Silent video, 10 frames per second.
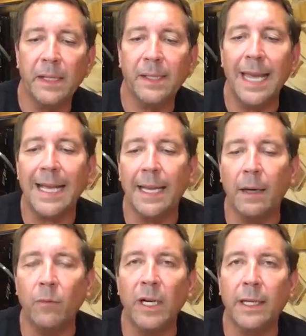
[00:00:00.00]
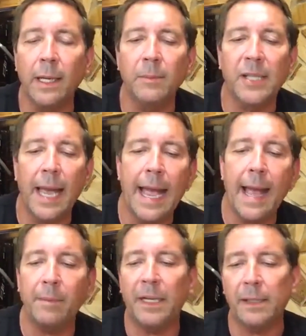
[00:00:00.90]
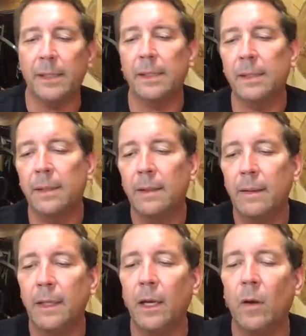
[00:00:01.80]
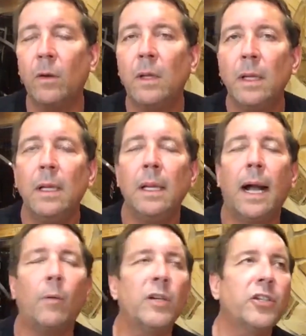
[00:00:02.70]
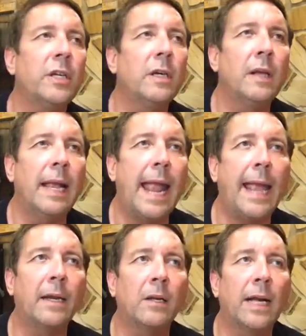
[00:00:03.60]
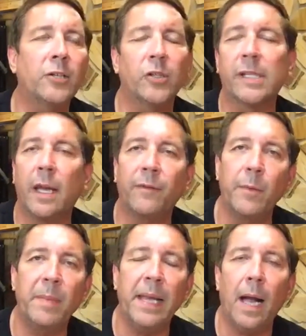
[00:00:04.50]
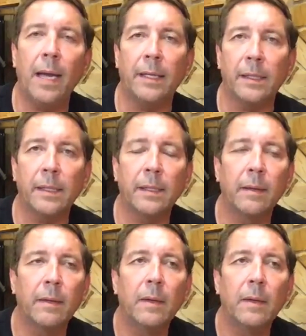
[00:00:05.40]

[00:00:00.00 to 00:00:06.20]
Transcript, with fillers: second, when it comes to habits, you know, I want you to analyze yourself and be honest.